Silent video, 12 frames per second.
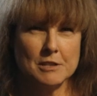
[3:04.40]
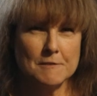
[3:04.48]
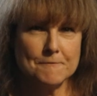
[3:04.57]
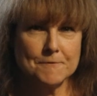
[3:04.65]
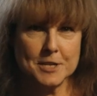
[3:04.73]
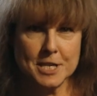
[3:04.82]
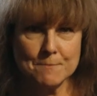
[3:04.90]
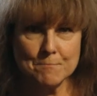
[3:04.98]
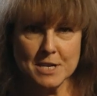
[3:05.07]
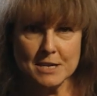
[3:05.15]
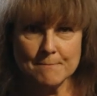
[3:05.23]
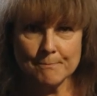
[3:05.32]
Feed
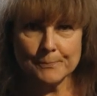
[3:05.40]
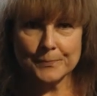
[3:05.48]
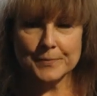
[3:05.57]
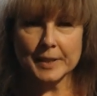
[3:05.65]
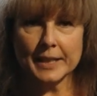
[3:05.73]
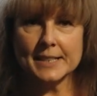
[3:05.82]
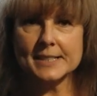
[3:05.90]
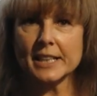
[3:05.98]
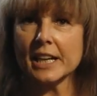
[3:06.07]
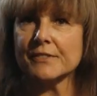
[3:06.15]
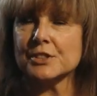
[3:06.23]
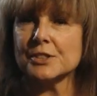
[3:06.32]
me, he said
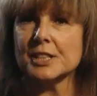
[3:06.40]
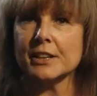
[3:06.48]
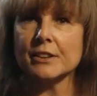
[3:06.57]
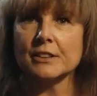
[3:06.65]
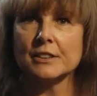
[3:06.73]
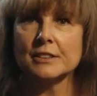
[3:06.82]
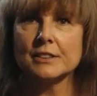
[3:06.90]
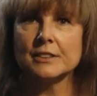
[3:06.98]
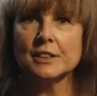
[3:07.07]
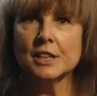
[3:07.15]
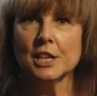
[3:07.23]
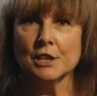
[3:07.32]
after dinner.
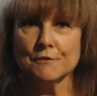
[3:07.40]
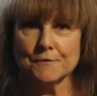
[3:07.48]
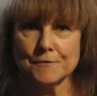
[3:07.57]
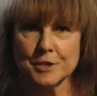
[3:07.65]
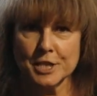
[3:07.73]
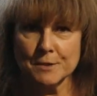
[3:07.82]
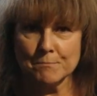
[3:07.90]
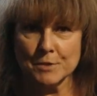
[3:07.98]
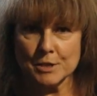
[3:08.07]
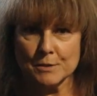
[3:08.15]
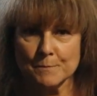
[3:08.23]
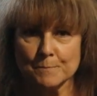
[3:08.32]
Feed
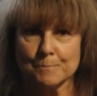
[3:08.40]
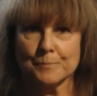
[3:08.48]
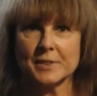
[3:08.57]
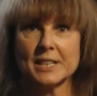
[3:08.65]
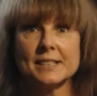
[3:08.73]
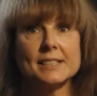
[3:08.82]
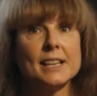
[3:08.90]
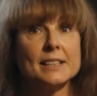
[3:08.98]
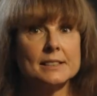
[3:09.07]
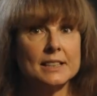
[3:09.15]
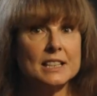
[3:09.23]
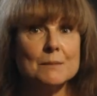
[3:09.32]
me, he
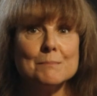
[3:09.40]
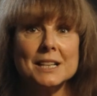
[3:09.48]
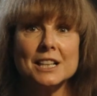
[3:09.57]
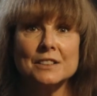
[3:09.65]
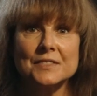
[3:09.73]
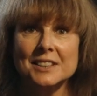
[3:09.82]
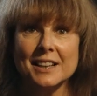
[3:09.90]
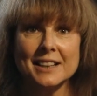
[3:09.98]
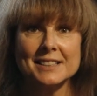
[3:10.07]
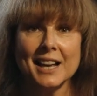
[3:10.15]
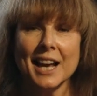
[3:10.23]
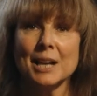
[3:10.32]
said in the middle of the
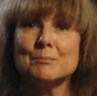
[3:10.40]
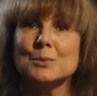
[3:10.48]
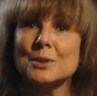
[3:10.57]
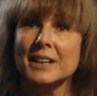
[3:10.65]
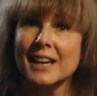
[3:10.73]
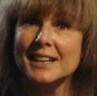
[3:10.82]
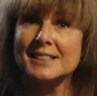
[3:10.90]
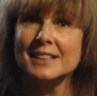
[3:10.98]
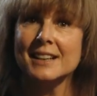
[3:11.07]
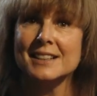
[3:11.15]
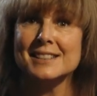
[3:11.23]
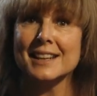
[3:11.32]
night, and poor Katty
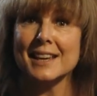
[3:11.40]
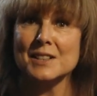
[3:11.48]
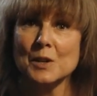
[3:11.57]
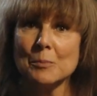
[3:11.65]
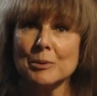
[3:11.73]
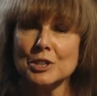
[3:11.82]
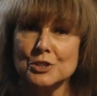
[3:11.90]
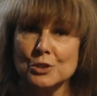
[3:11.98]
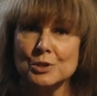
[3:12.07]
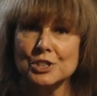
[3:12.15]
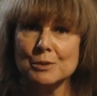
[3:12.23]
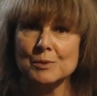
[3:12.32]
had to get up and do
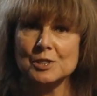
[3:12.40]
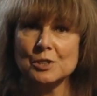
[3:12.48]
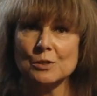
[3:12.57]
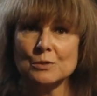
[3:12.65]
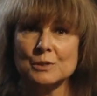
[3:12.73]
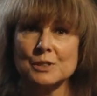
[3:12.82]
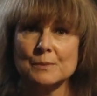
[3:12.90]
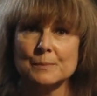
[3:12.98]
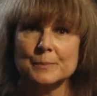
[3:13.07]
what she was told.